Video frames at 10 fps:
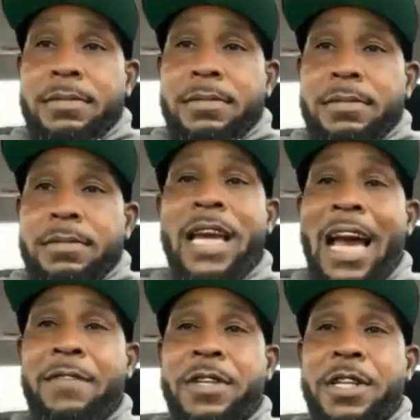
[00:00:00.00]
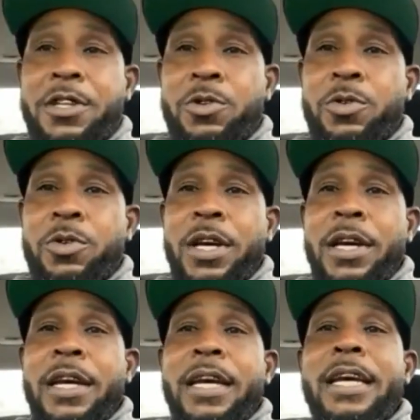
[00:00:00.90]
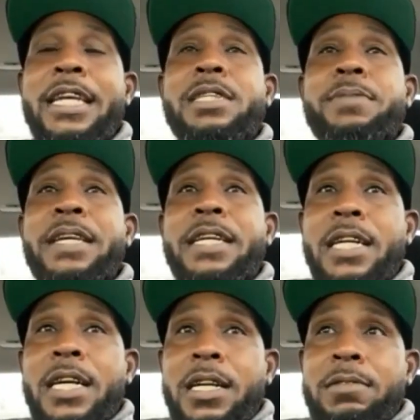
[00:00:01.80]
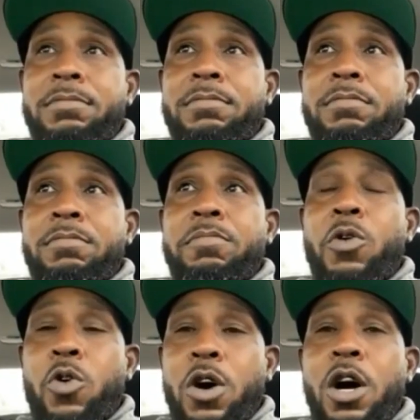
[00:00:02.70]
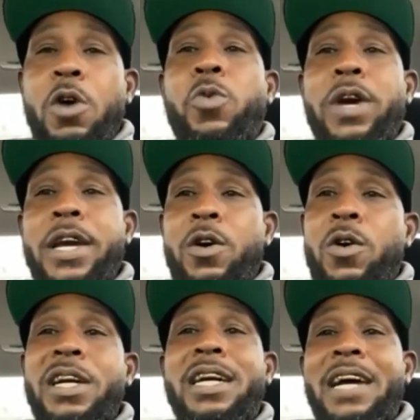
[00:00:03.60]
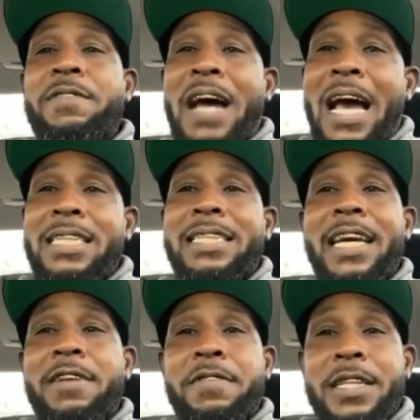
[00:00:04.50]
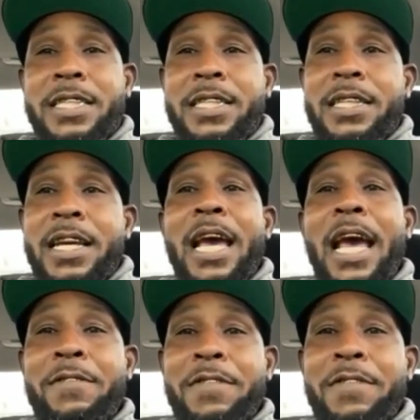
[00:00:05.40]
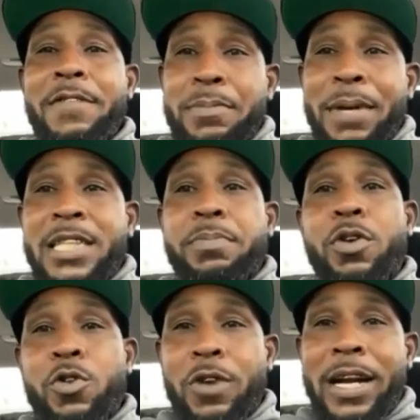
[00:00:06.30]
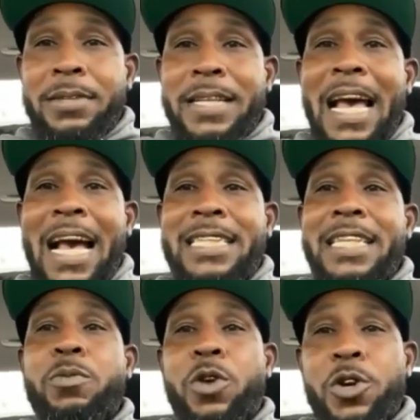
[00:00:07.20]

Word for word: The first thing we have to do is become more aware on gun violence intervention evidence-based programs to actually work.